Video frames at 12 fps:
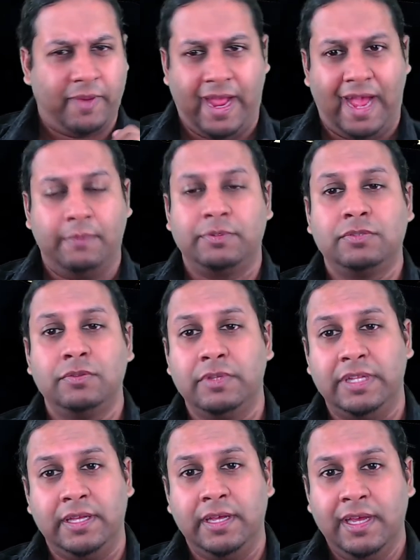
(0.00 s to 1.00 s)

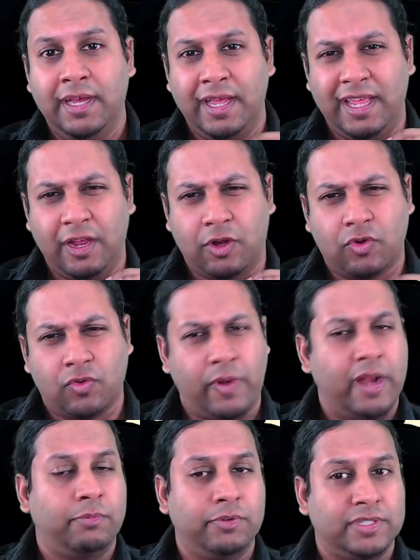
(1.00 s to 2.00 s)
absolutely
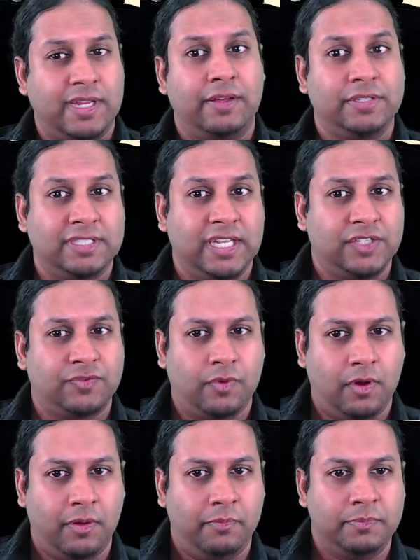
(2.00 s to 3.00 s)
incredible sound sets
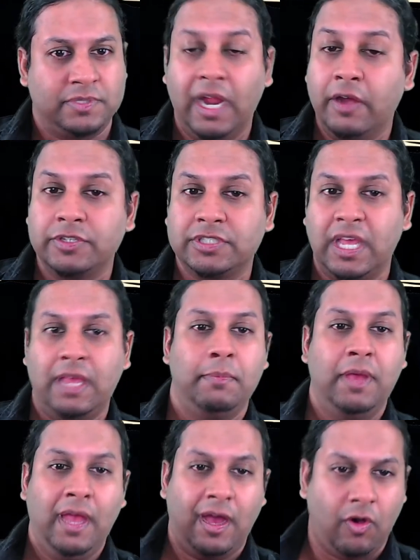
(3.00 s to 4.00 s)
from Sirenscape.
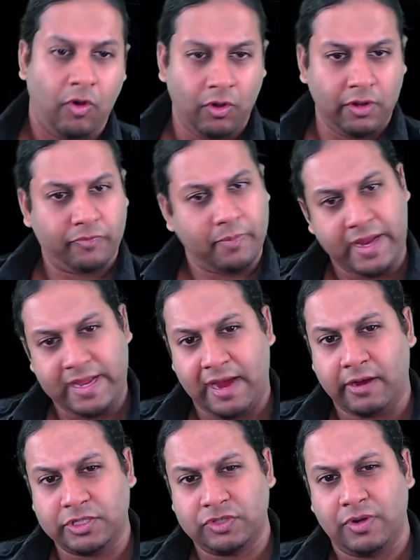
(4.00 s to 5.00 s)
All of my
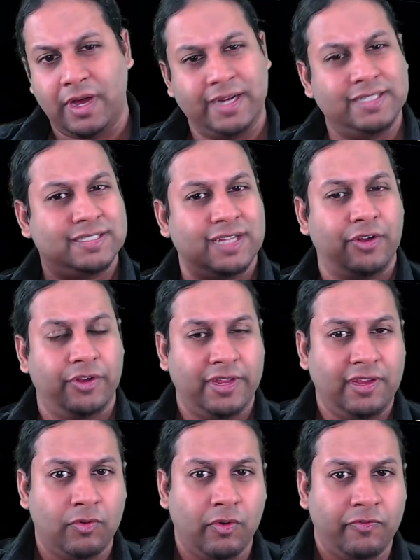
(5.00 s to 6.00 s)
character art is done on
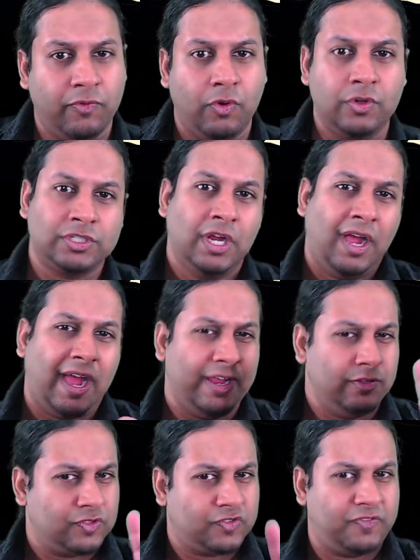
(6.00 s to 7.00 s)
Hero Forge. I
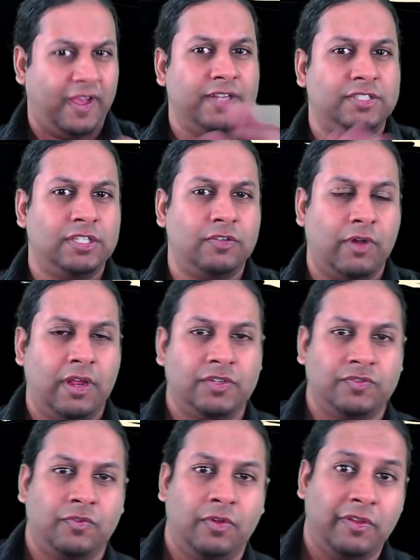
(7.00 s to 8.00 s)
use Fantasy Grounds
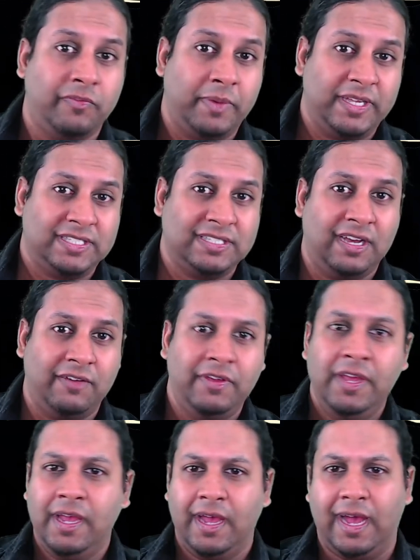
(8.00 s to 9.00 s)
for all of my stuff.
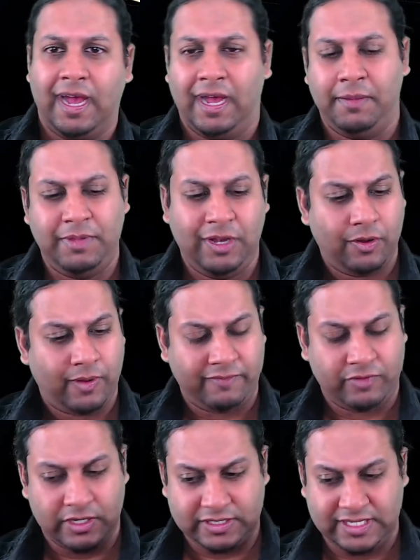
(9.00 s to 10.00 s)
You know, I've
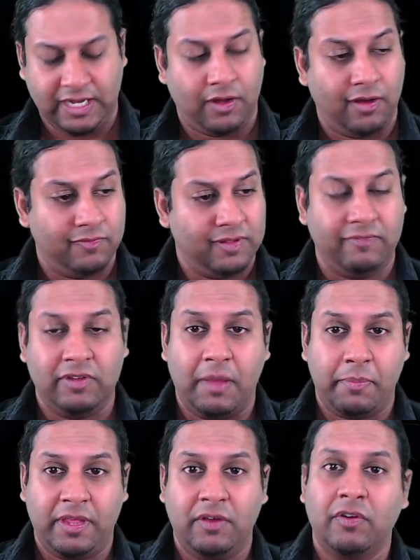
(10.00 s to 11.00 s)
got a set of Level
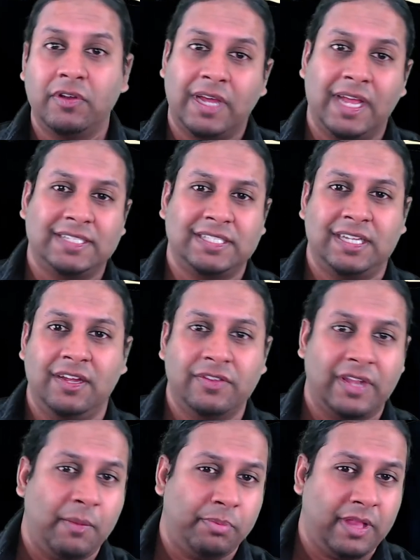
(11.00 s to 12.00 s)
Up Hero dice here
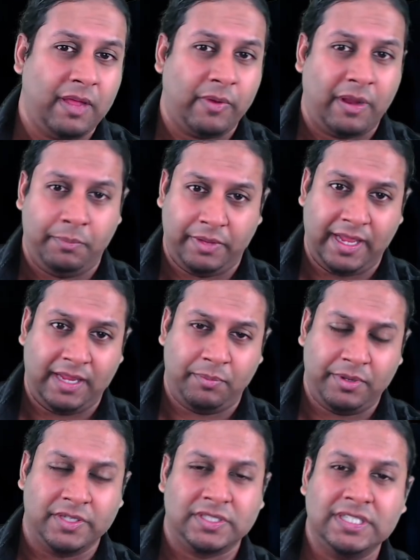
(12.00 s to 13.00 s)
that I play when I'm playing in
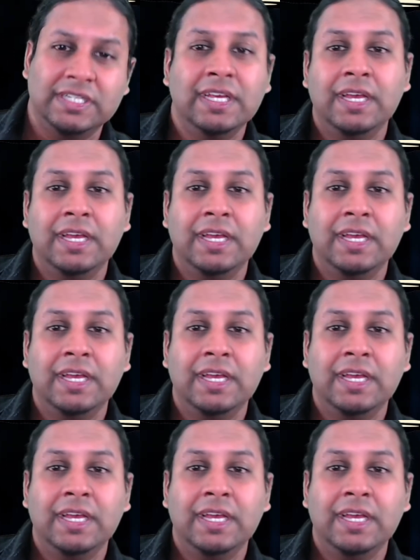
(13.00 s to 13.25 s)
person.